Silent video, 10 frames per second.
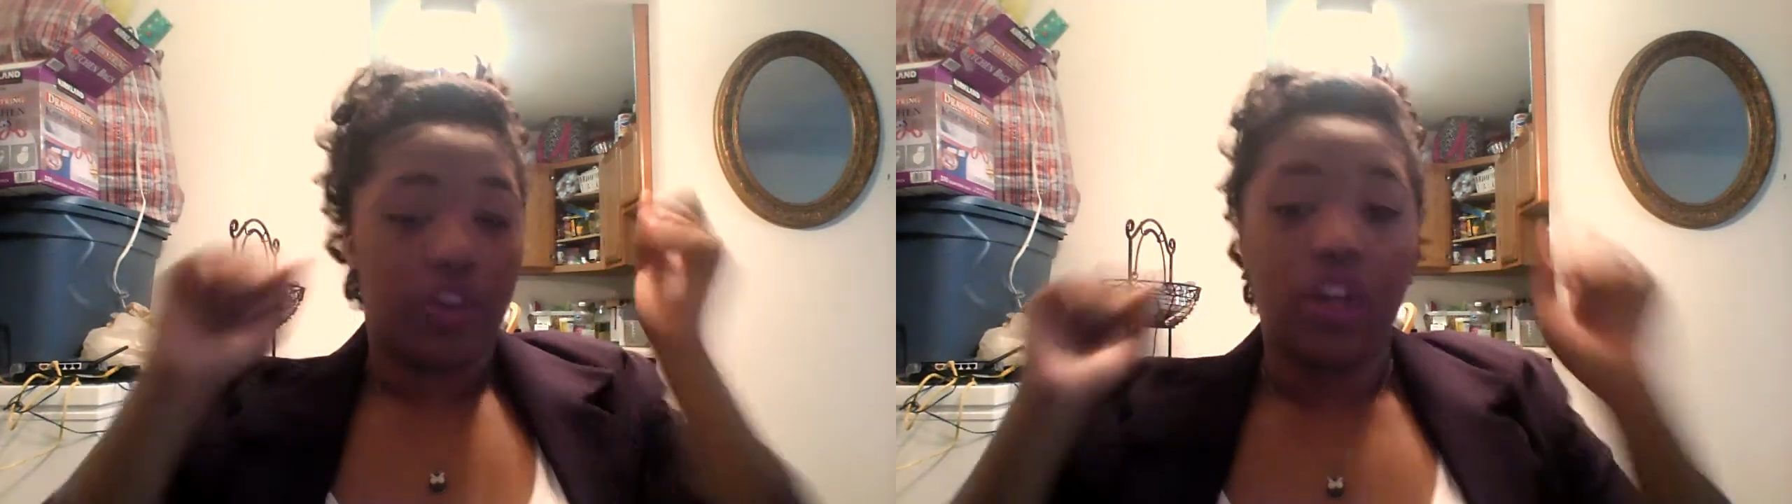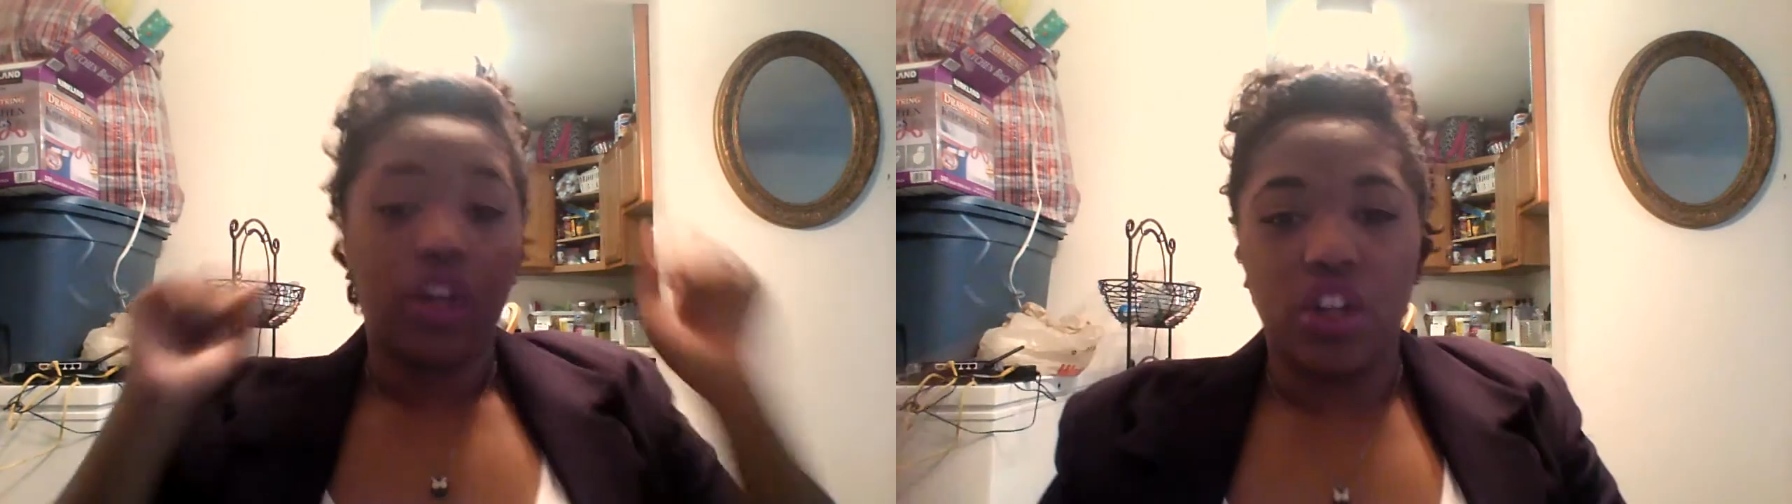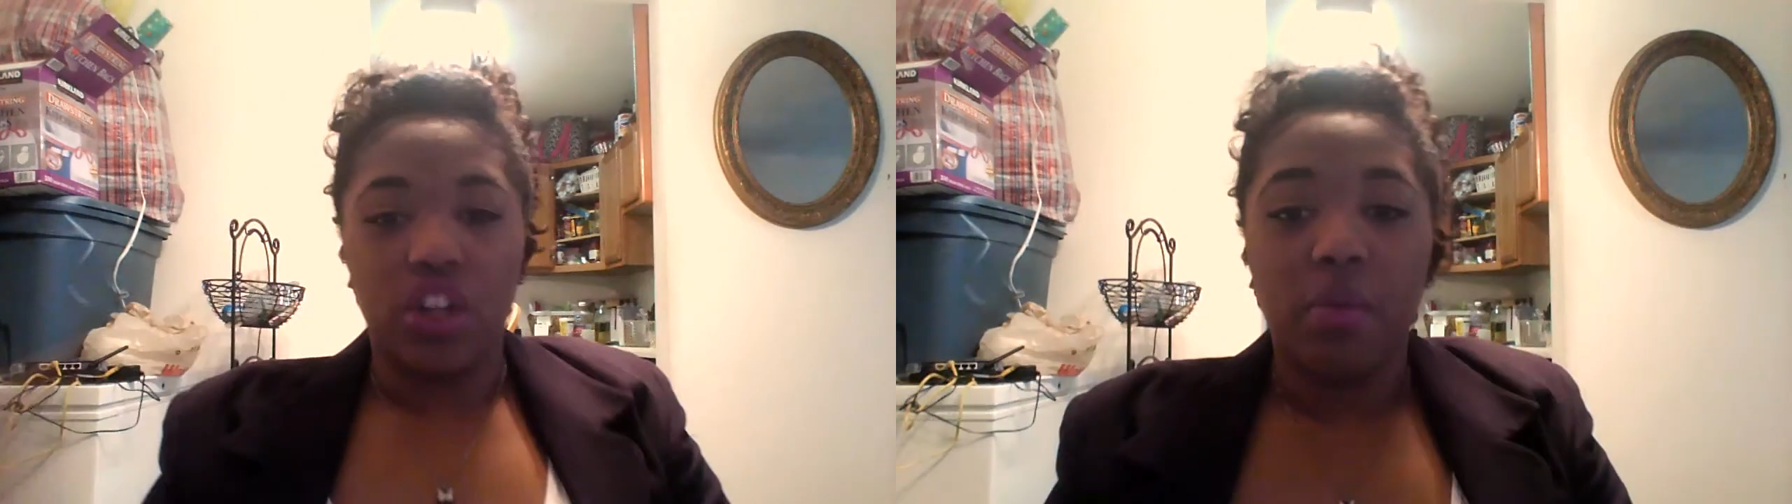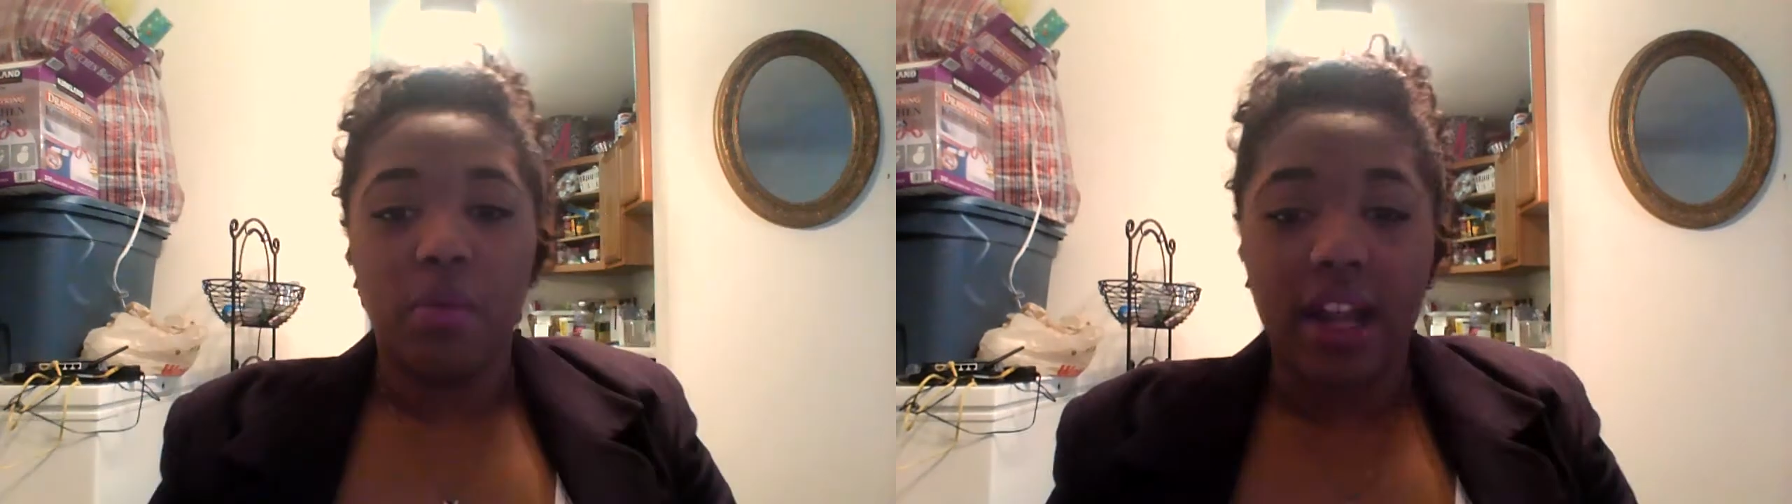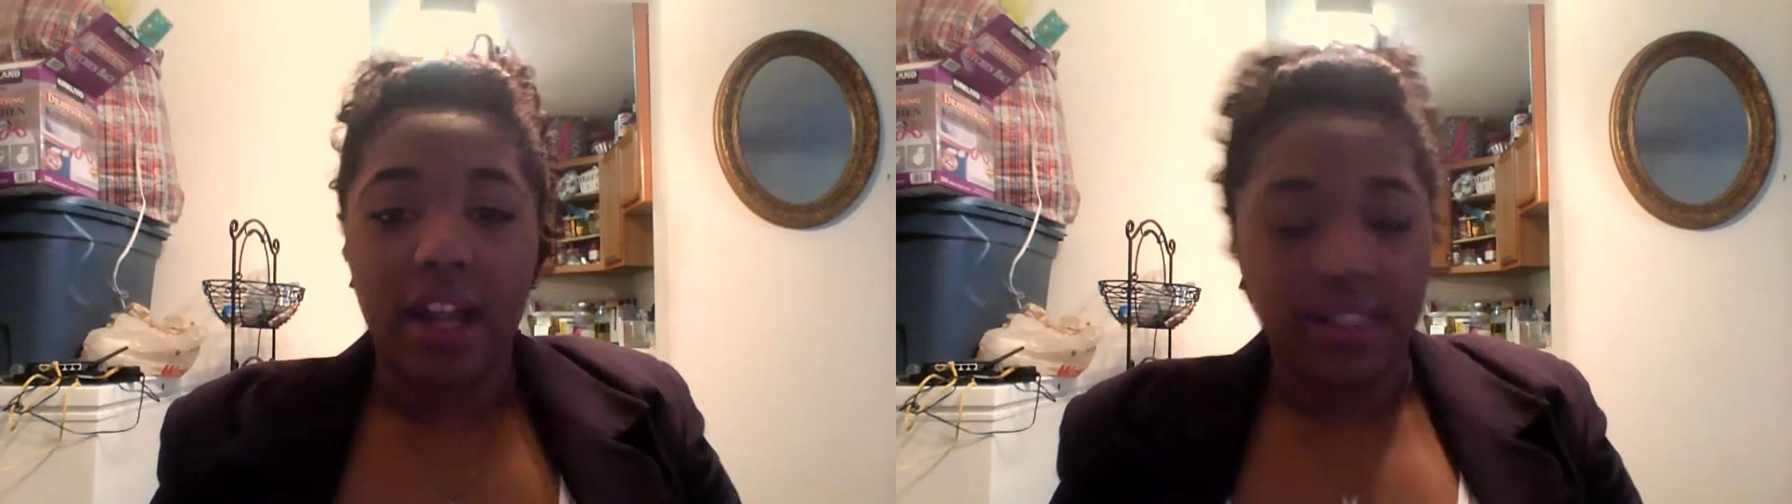Or, you know
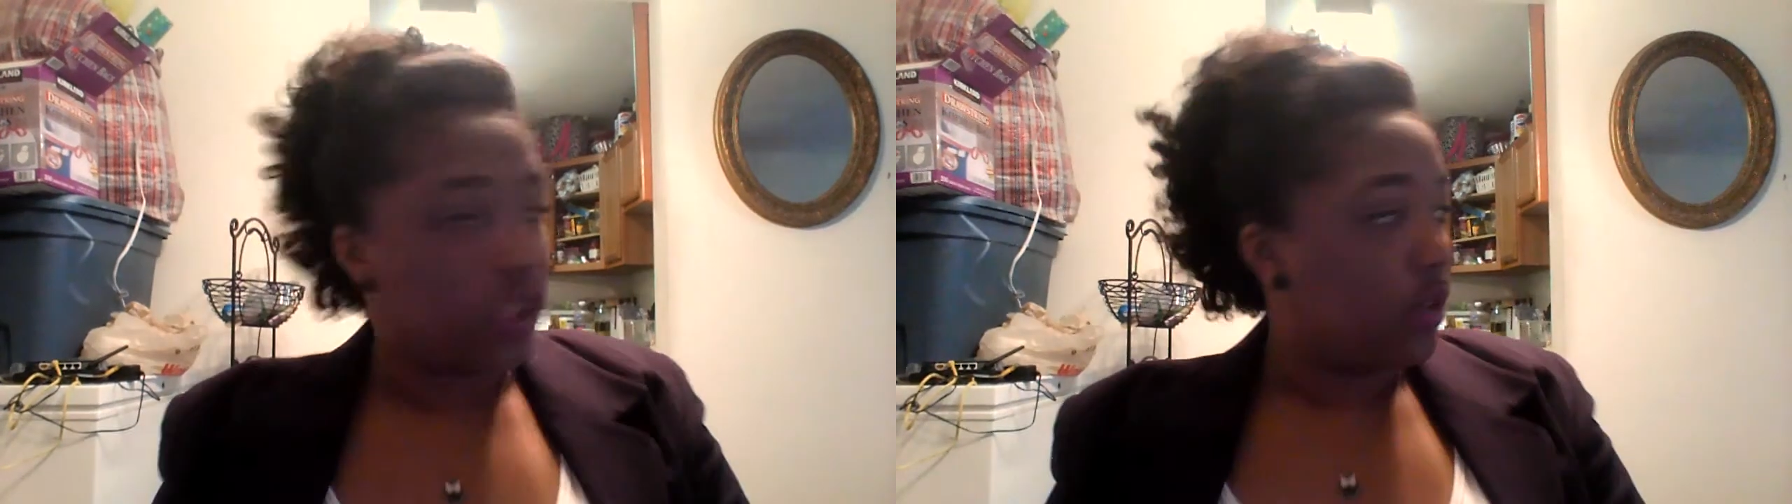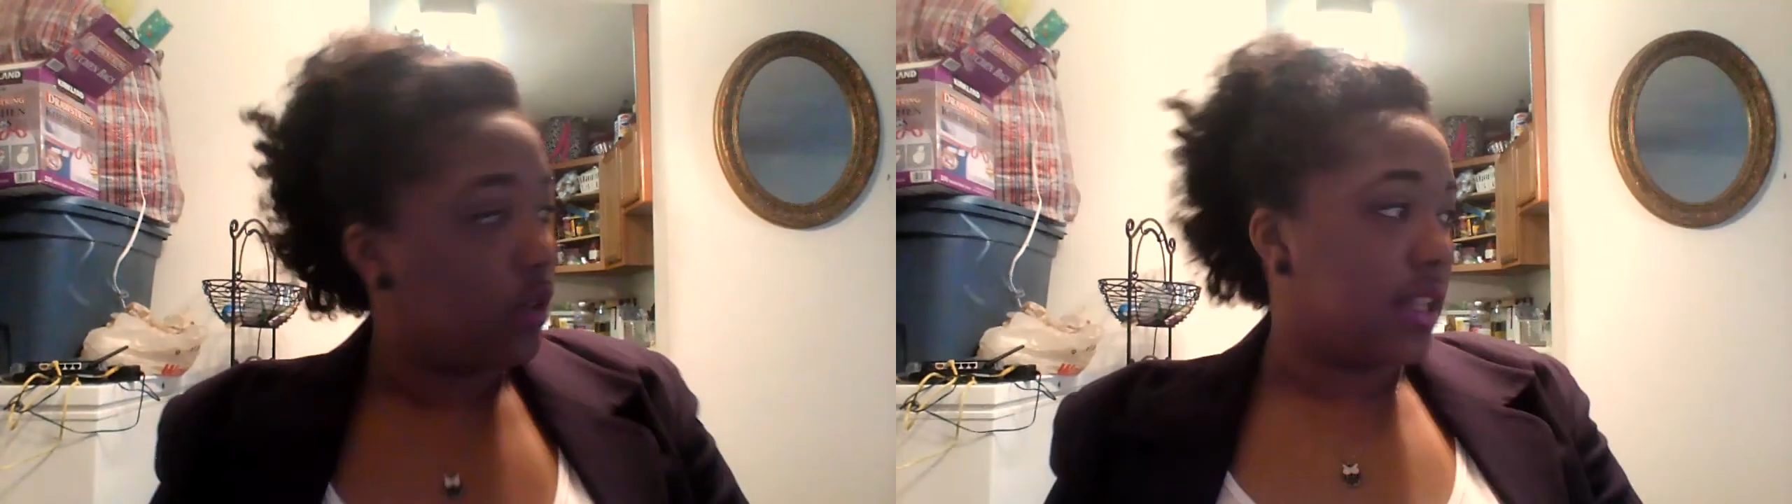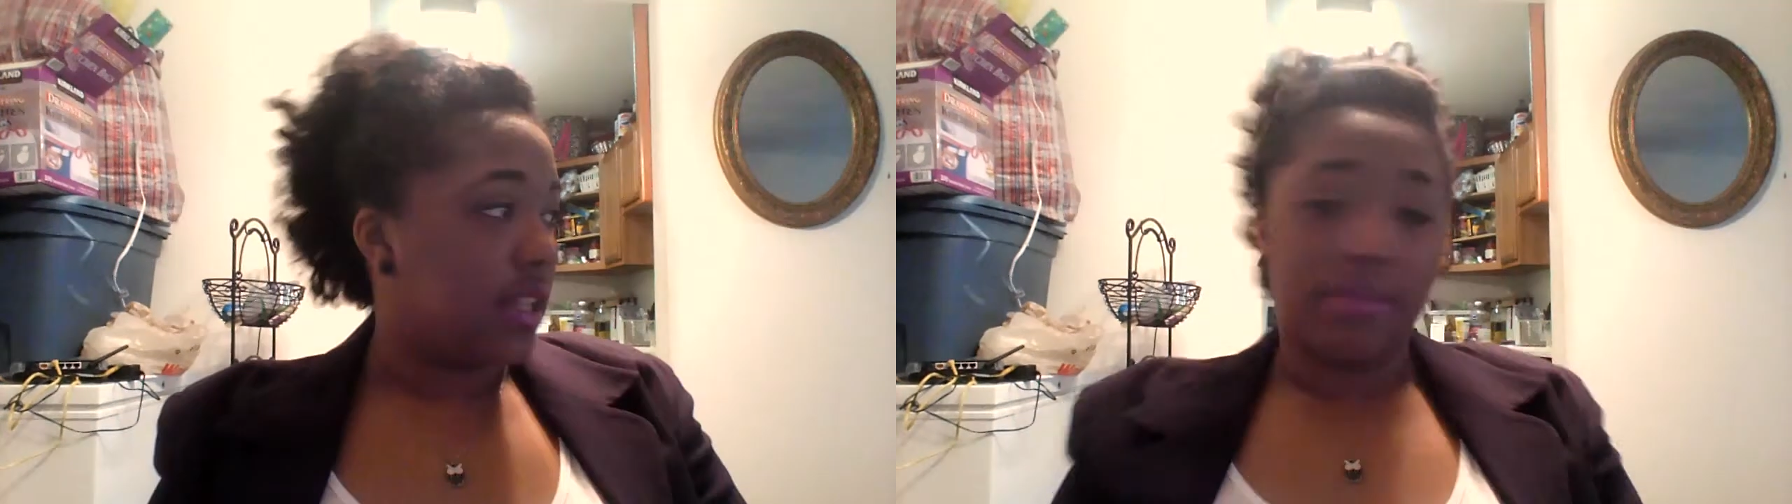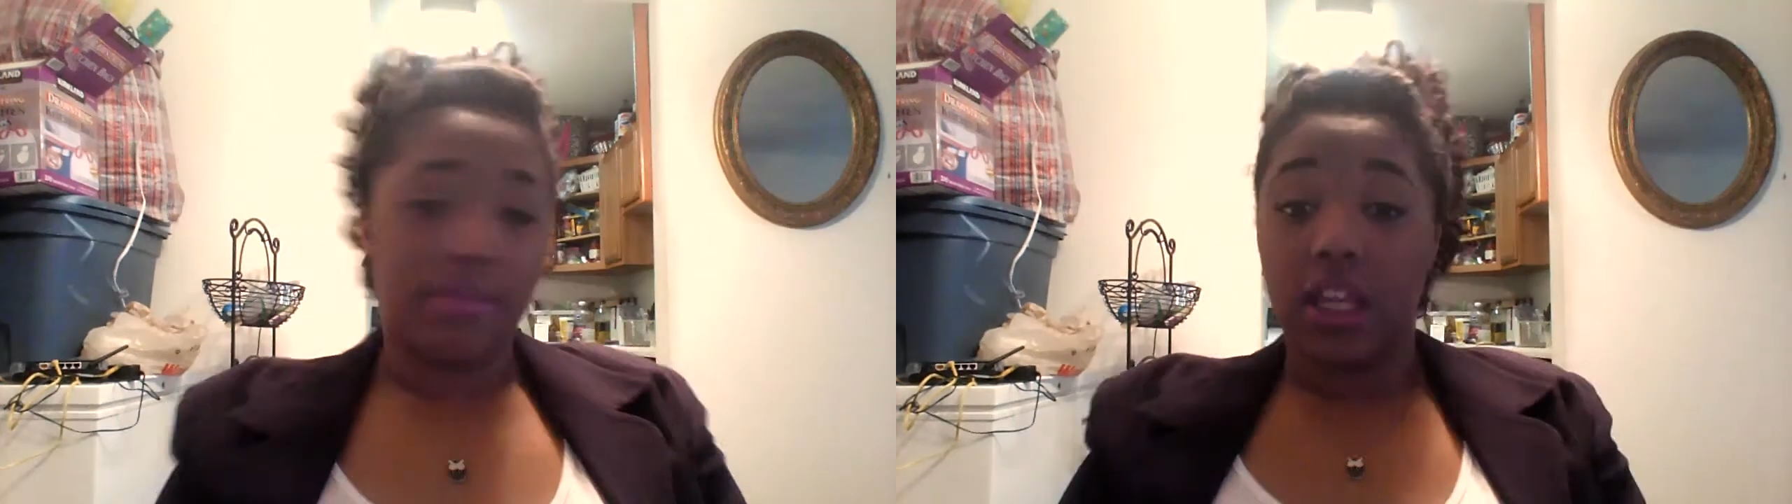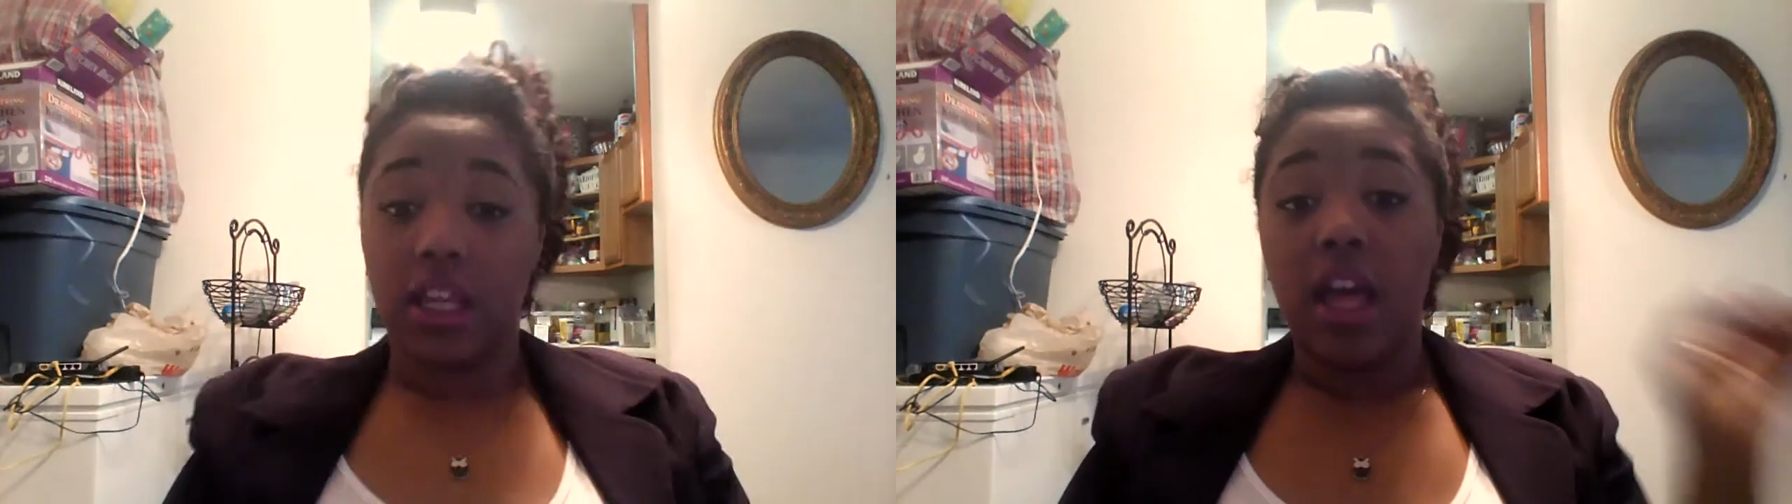what? I have to tell you guys
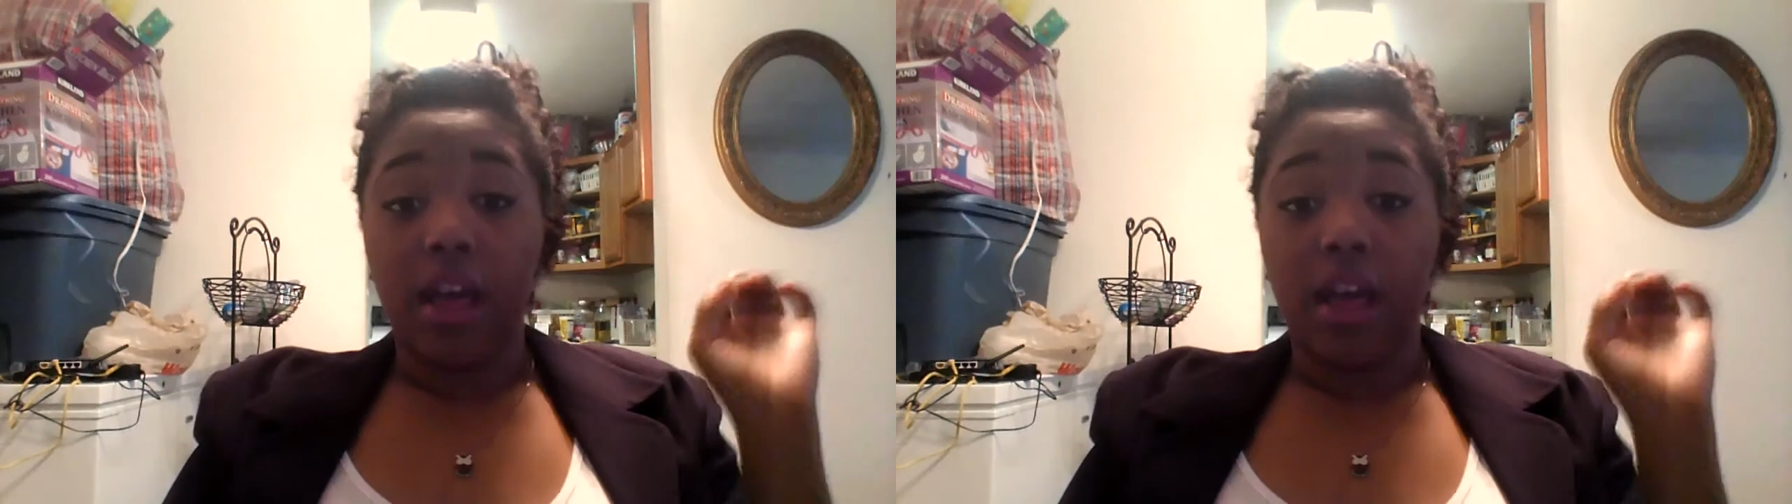something.